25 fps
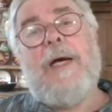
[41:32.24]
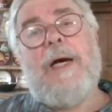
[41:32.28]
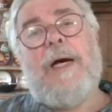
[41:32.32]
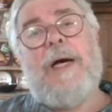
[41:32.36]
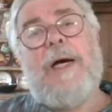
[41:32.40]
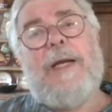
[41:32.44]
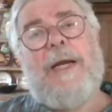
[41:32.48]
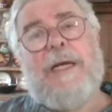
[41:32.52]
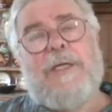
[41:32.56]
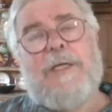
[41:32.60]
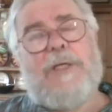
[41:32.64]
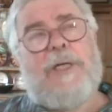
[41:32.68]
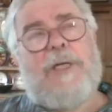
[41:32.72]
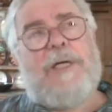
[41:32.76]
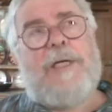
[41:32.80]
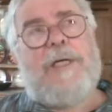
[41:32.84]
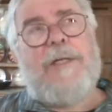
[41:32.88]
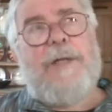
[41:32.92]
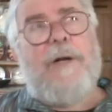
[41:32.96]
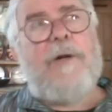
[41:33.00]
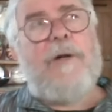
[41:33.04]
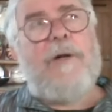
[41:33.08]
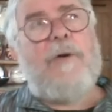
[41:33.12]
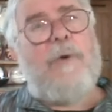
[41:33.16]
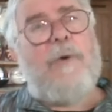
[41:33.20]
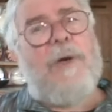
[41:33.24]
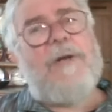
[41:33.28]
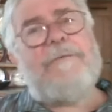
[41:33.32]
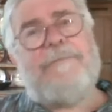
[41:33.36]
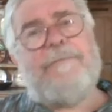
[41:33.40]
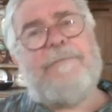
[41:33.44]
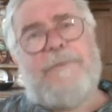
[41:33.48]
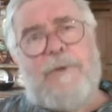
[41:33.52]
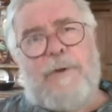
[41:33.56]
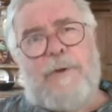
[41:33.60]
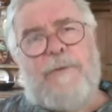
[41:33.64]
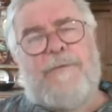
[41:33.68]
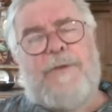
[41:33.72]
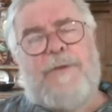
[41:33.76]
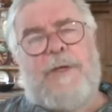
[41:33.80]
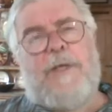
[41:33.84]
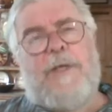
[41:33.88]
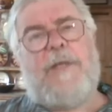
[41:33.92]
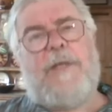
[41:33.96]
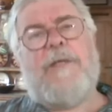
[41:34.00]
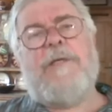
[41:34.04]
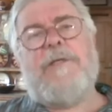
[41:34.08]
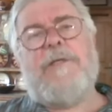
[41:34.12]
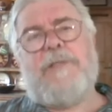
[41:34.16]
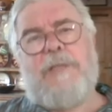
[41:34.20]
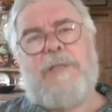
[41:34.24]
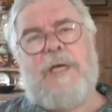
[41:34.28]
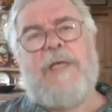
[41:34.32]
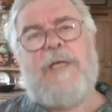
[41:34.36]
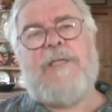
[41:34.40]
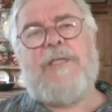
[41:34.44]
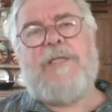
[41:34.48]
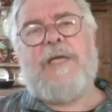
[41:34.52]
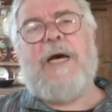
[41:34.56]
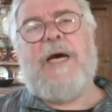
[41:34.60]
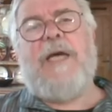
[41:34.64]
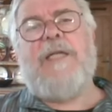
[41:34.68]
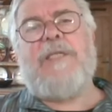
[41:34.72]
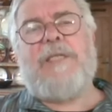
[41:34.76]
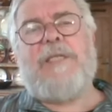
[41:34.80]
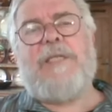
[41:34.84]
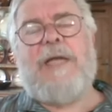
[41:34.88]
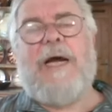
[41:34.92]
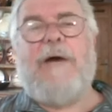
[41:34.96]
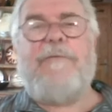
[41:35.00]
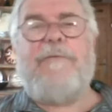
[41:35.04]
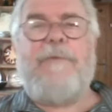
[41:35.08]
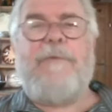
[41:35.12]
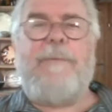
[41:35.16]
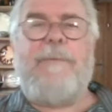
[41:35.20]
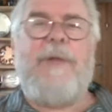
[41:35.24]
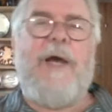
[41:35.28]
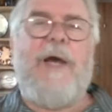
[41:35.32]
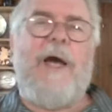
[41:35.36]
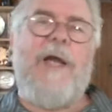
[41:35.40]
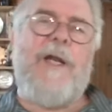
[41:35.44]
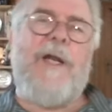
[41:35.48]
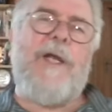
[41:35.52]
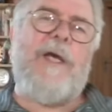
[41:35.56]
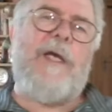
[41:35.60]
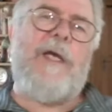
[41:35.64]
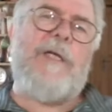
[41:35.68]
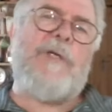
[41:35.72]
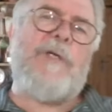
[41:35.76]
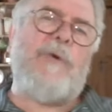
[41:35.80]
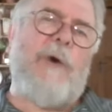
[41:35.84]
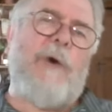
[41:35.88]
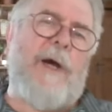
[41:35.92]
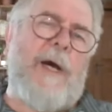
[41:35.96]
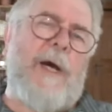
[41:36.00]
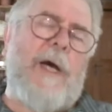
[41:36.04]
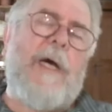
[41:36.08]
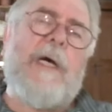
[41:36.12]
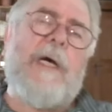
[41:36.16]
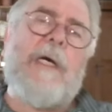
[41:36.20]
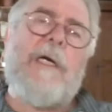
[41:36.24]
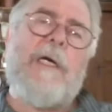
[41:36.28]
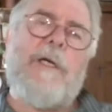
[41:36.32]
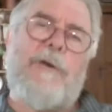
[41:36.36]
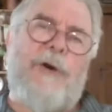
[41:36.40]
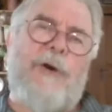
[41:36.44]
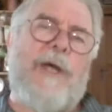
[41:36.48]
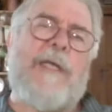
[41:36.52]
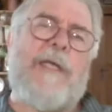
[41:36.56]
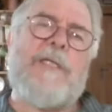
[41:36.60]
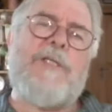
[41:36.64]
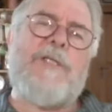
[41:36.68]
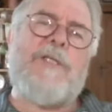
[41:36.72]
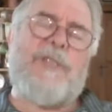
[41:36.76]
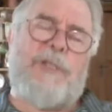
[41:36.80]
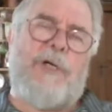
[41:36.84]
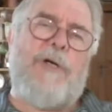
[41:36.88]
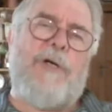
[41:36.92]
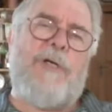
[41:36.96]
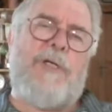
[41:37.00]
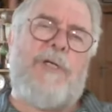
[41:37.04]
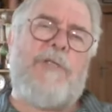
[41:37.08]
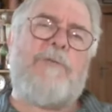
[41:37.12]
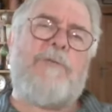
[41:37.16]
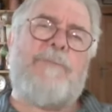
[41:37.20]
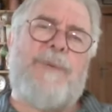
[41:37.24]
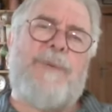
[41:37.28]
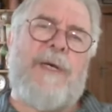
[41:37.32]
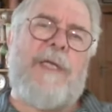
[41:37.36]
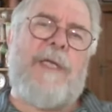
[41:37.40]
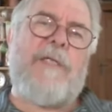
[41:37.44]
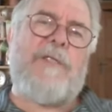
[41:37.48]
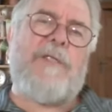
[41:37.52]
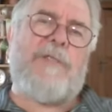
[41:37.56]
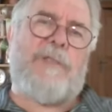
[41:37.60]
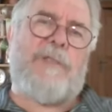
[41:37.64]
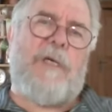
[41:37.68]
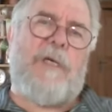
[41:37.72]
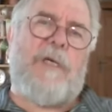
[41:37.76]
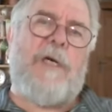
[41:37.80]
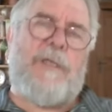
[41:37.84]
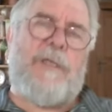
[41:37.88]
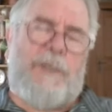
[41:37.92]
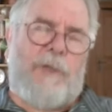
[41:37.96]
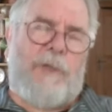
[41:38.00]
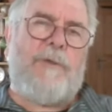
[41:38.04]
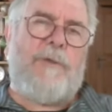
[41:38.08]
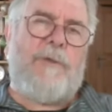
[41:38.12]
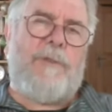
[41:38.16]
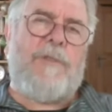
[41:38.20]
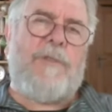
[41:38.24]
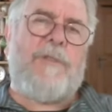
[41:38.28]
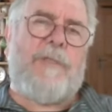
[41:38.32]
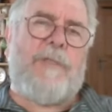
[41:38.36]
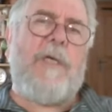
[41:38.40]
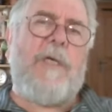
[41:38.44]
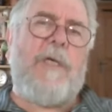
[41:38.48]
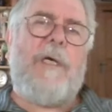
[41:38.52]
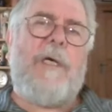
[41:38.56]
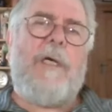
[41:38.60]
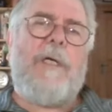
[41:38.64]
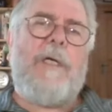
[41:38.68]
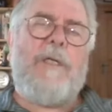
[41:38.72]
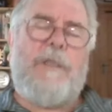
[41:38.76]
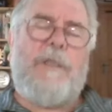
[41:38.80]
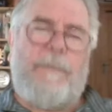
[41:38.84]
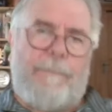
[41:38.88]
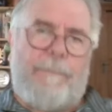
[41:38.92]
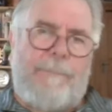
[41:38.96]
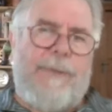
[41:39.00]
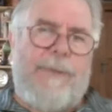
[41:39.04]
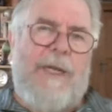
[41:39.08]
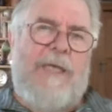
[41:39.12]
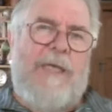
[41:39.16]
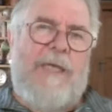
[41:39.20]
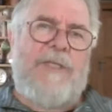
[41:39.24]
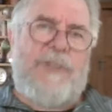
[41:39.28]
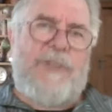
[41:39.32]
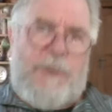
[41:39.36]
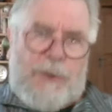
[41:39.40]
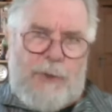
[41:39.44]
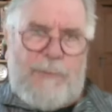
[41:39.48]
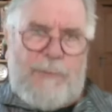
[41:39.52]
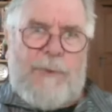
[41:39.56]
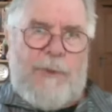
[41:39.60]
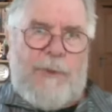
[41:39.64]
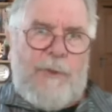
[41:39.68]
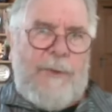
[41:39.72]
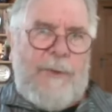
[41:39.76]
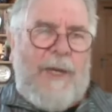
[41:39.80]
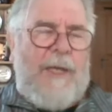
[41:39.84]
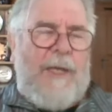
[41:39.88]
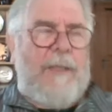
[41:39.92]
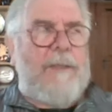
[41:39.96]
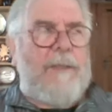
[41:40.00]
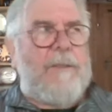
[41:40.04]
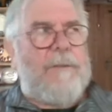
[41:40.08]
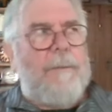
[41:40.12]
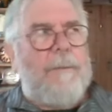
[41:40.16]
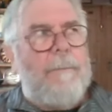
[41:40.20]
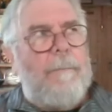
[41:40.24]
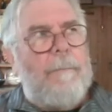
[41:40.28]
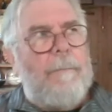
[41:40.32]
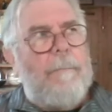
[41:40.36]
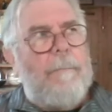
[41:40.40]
And actually, there are quite a few of these sites now from the Iron Age where grain storage pits are used to place human remains.